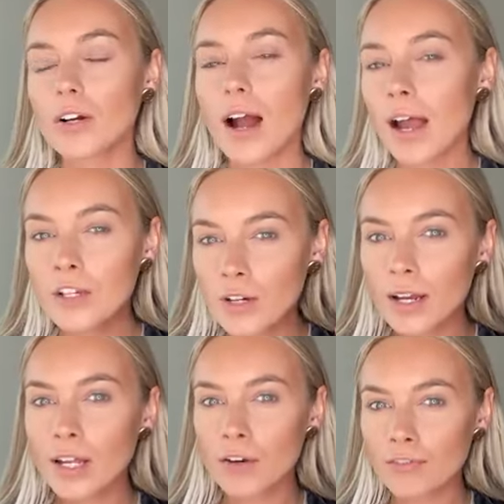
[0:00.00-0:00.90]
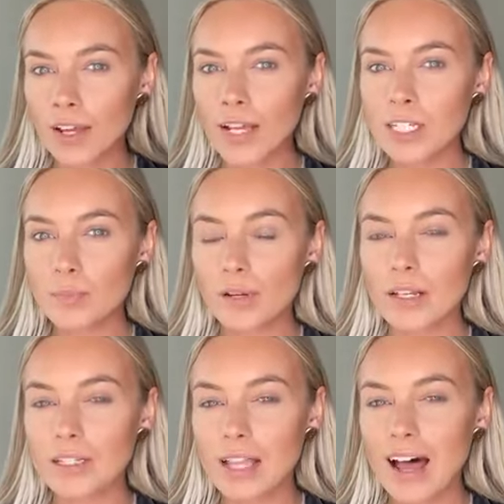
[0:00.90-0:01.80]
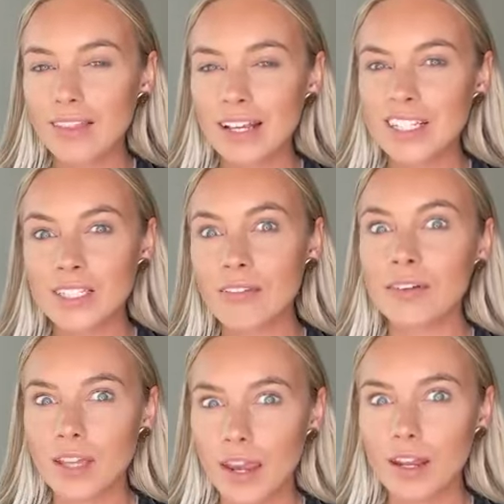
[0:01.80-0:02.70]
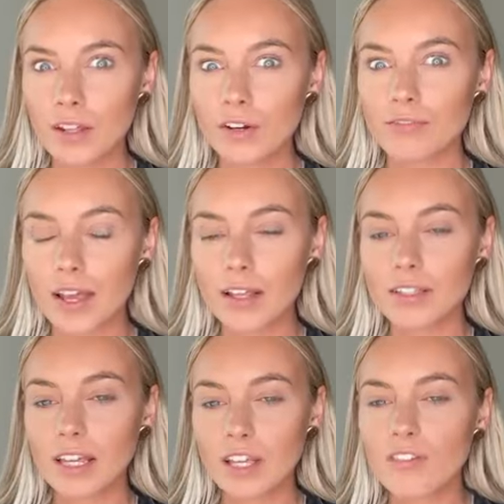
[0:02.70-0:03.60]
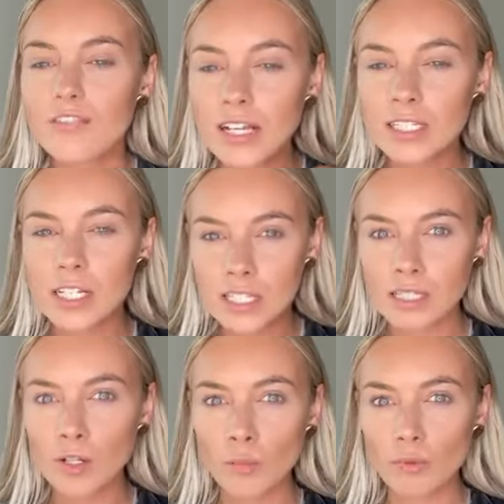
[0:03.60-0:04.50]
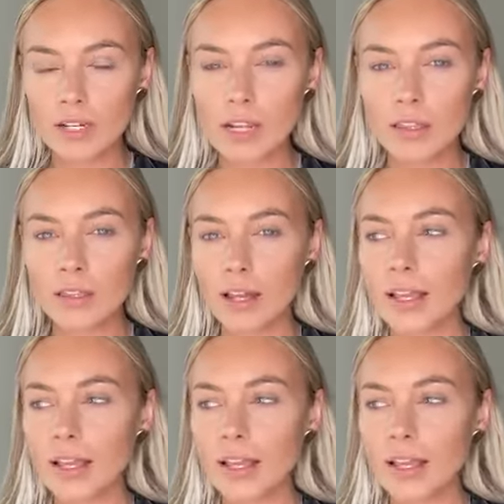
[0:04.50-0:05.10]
hydrating your face, but it's not like suffocating your face. Like, your face can still breathe.